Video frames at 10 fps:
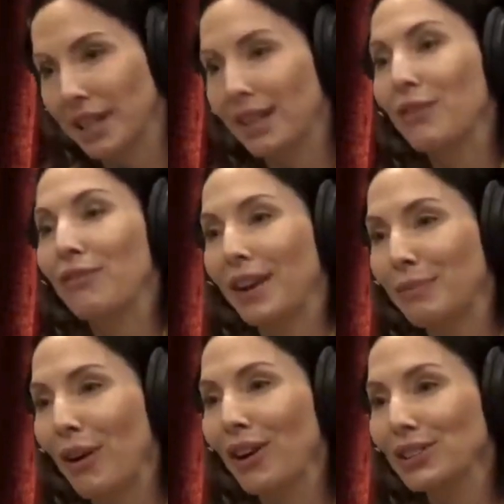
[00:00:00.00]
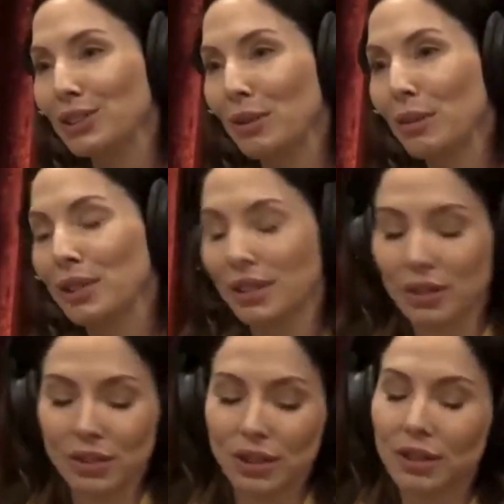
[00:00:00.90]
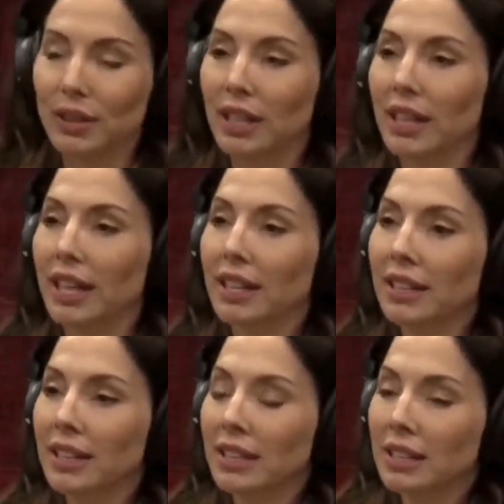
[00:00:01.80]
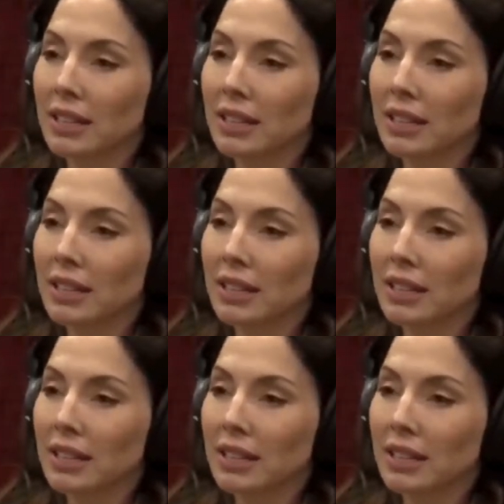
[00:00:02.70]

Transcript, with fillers: But give them fake balls. Yeah. You could probably get those, too. I guess you could.